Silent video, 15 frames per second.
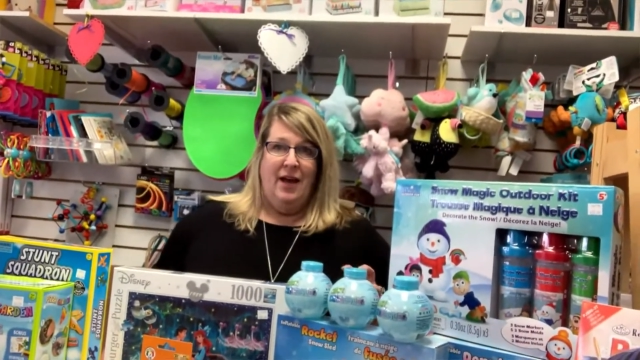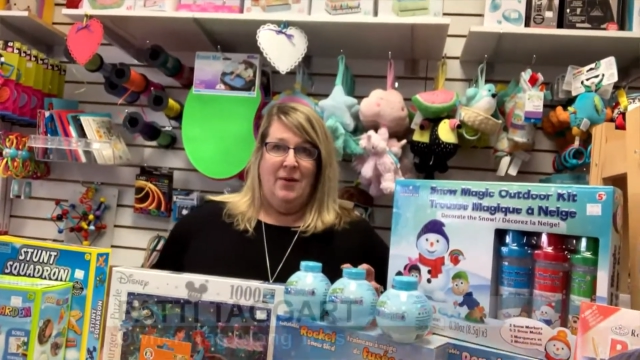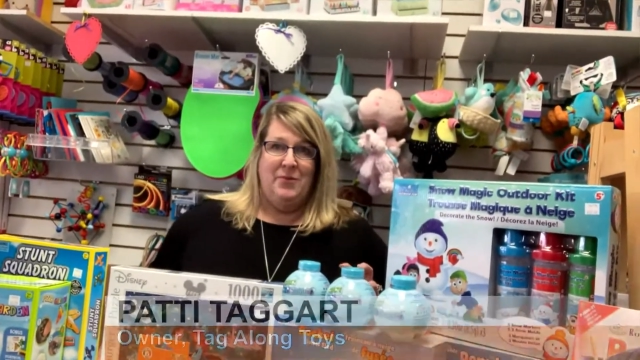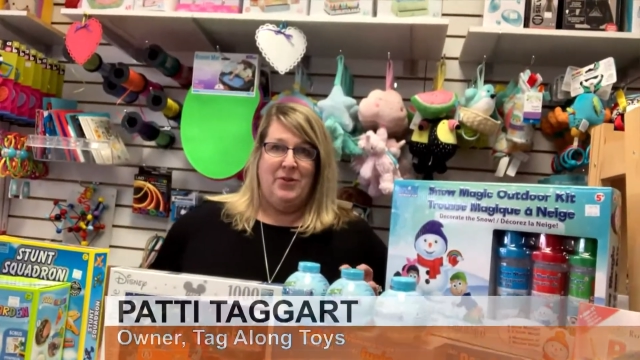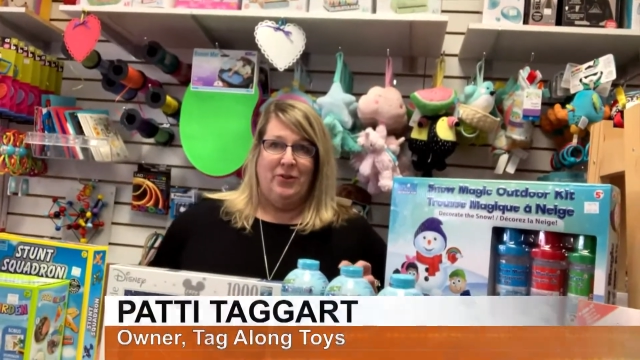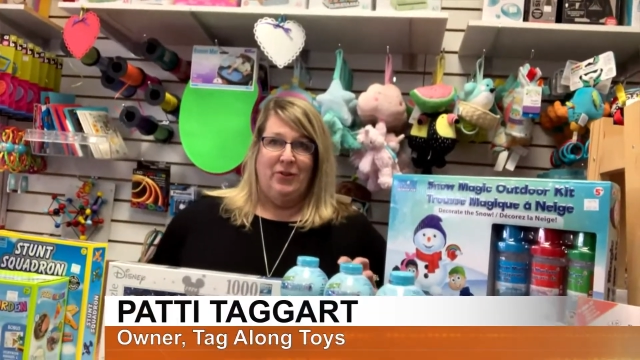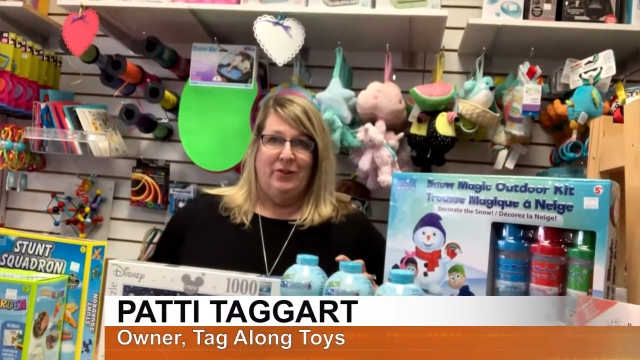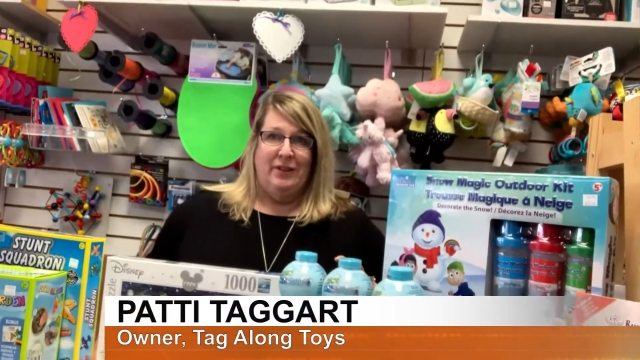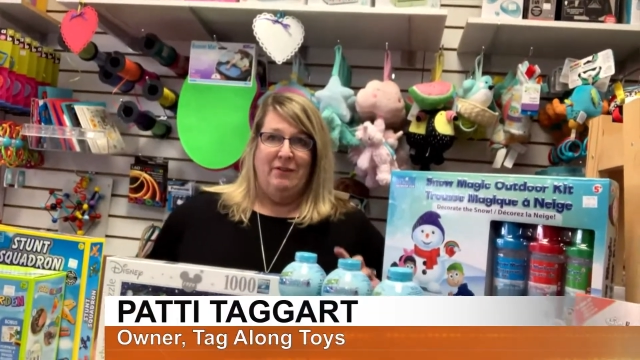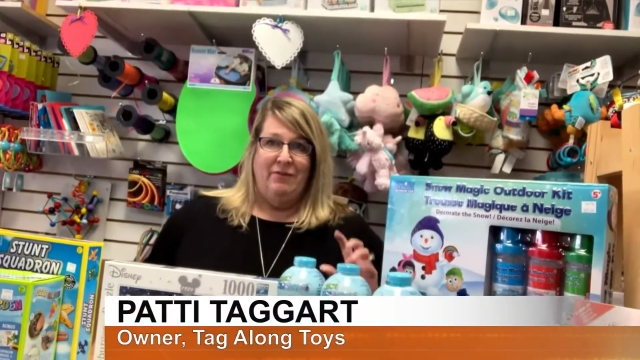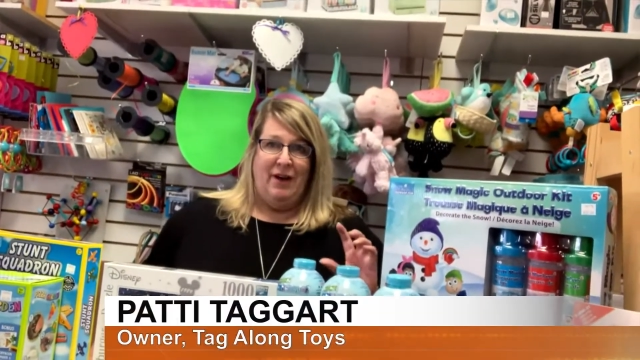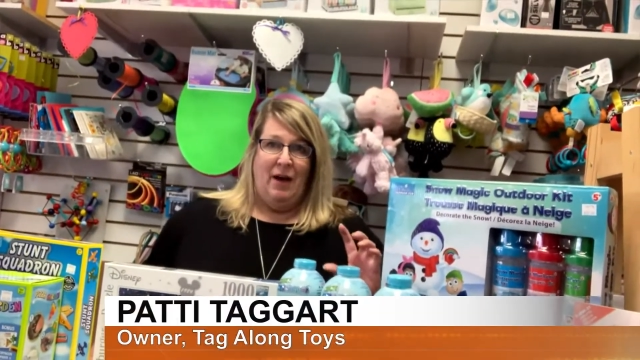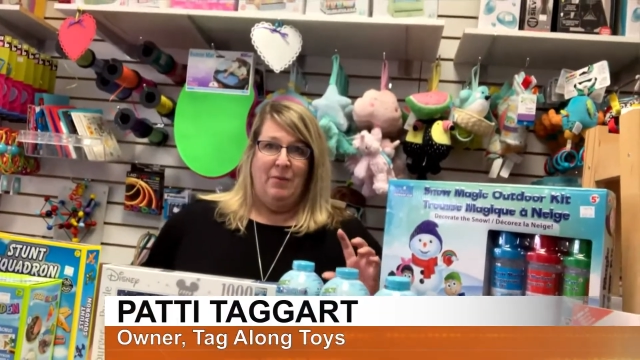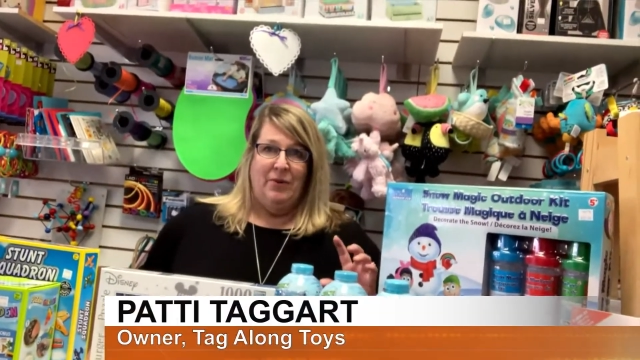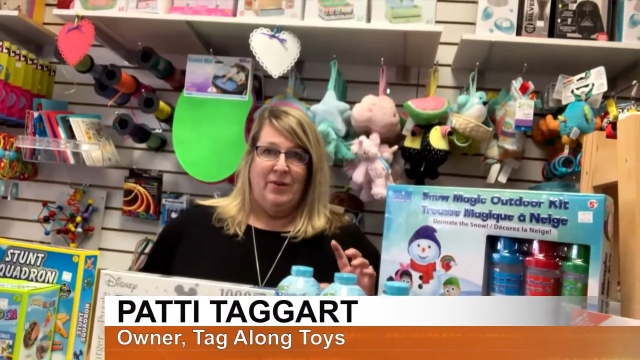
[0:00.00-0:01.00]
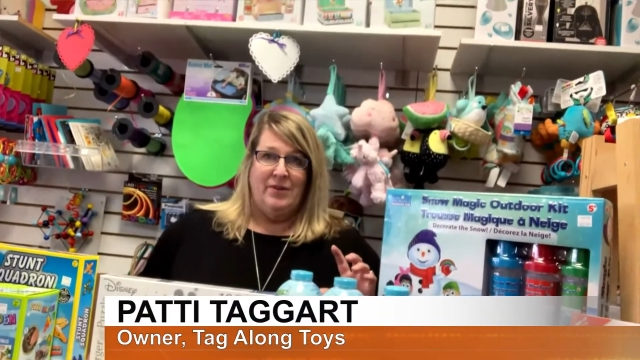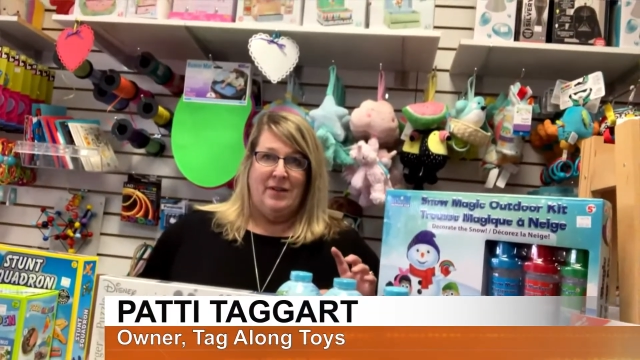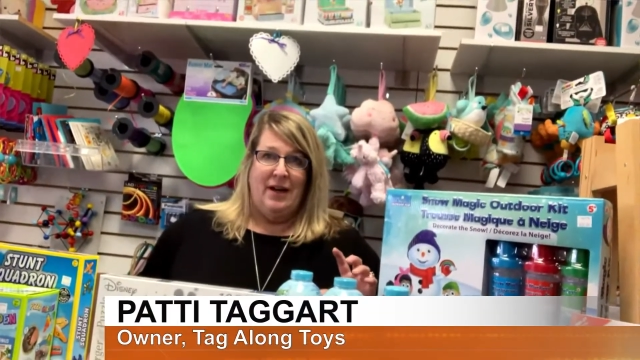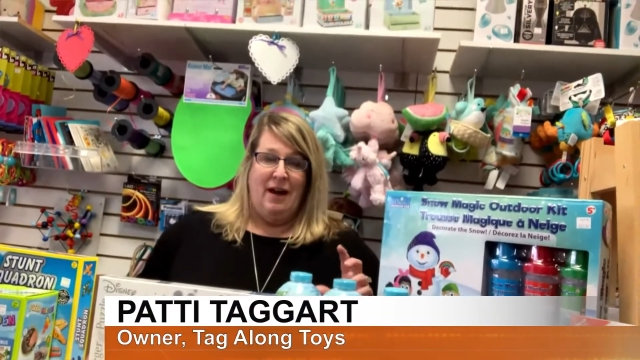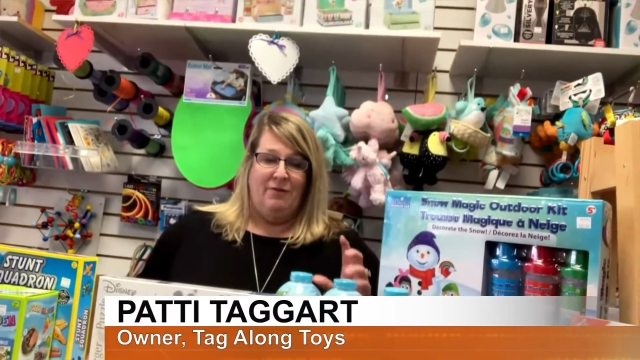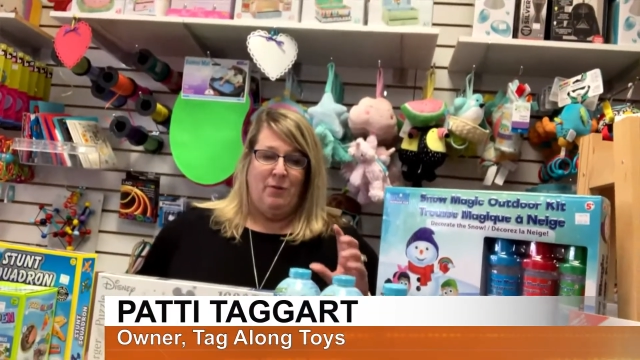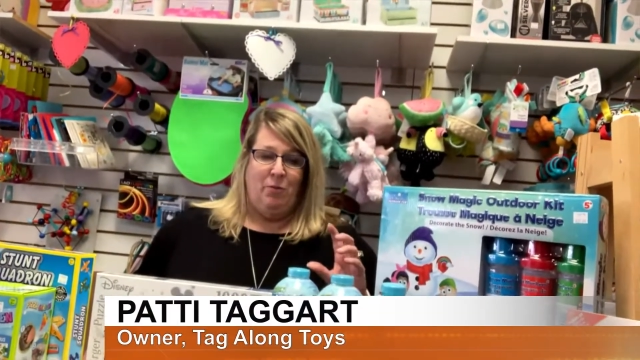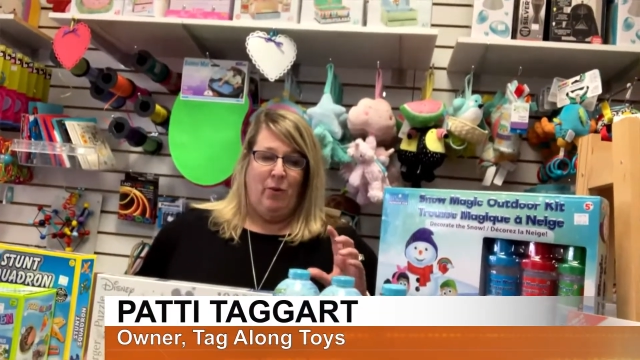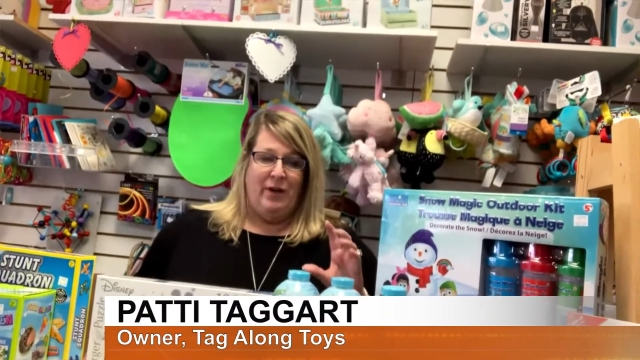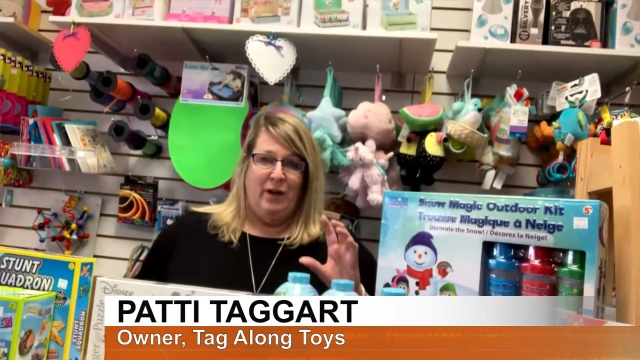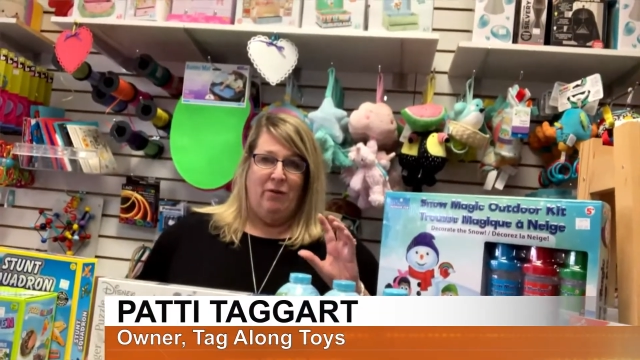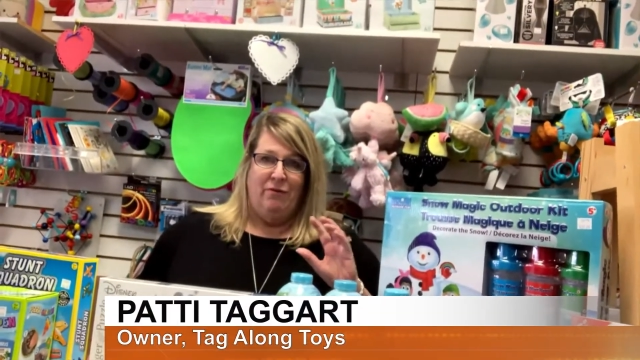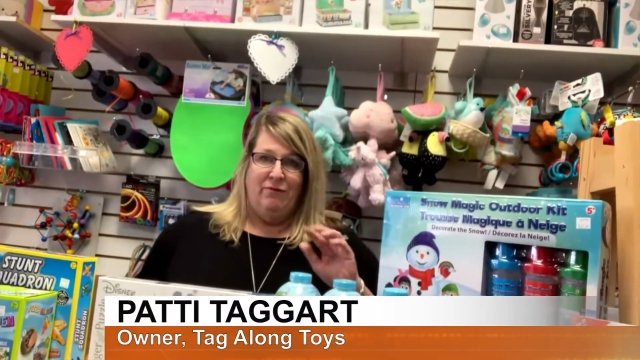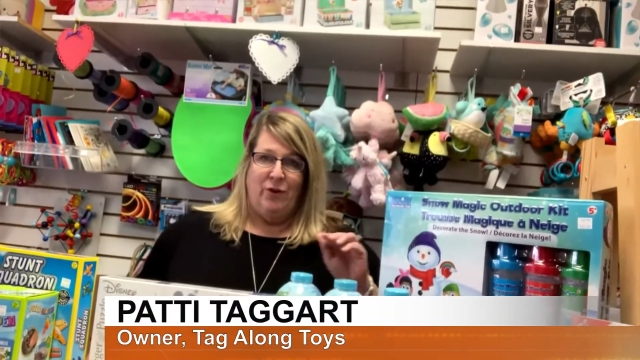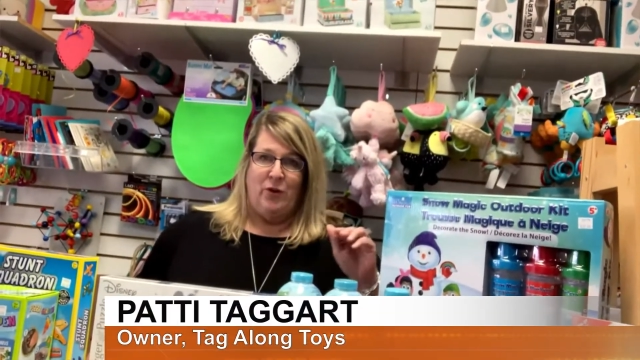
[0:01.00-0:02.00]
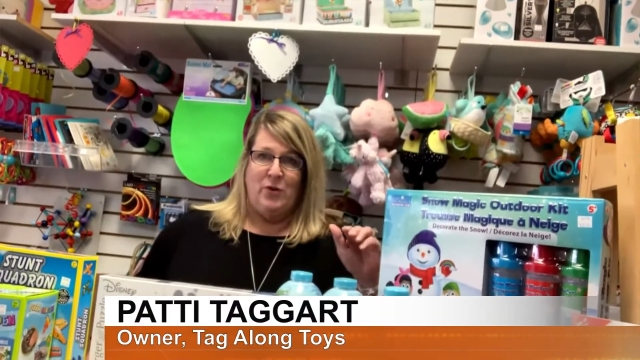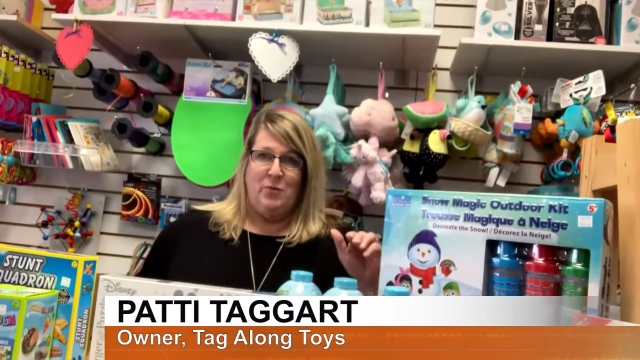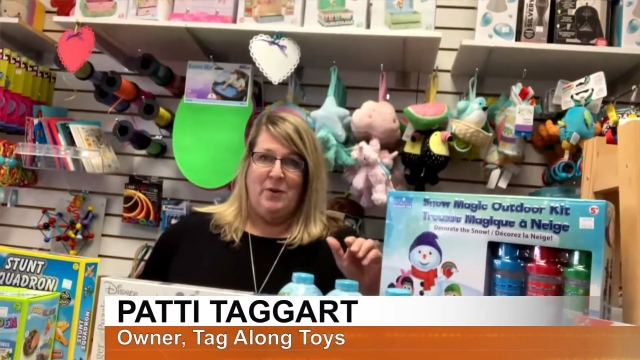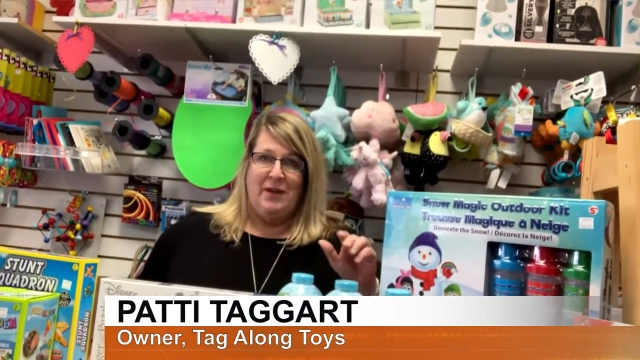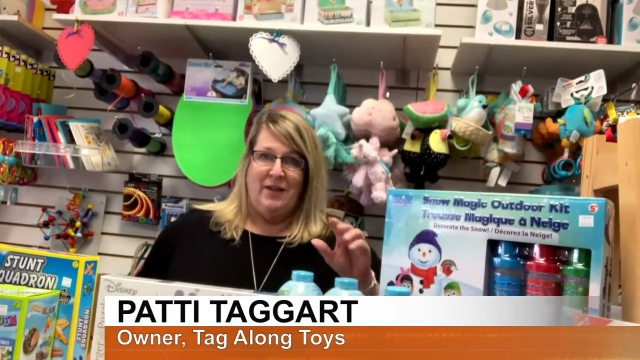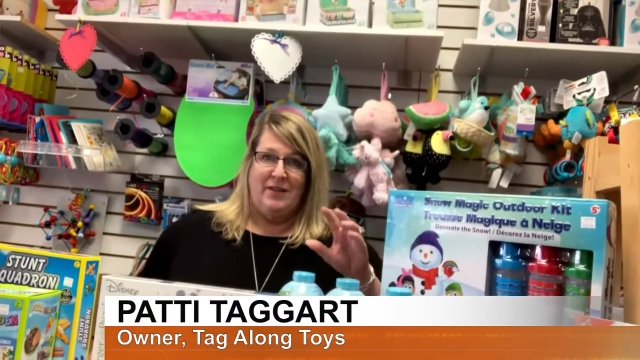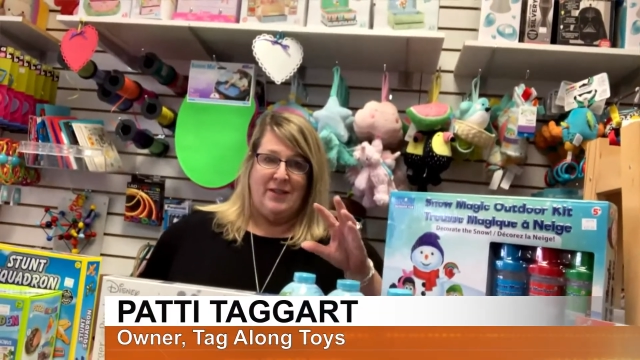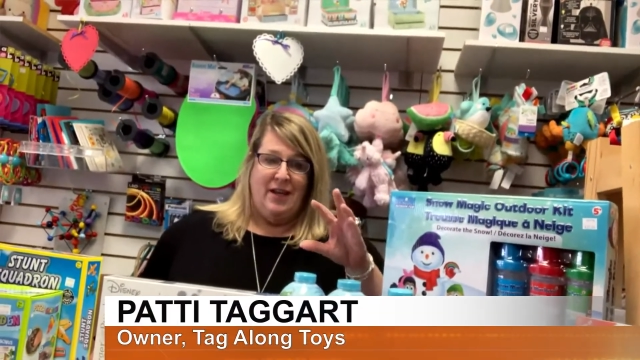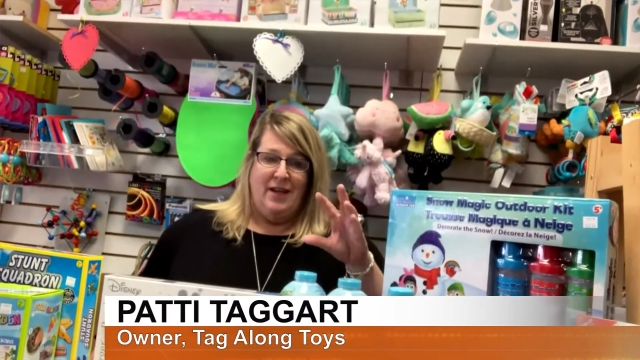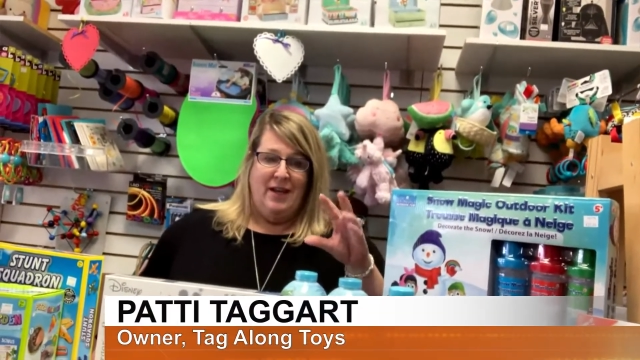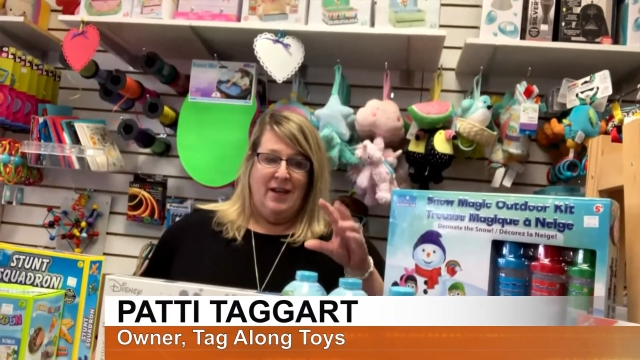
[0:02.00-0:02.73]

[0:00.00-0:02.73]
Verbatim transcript: absolutely fabulous that I have to point out first because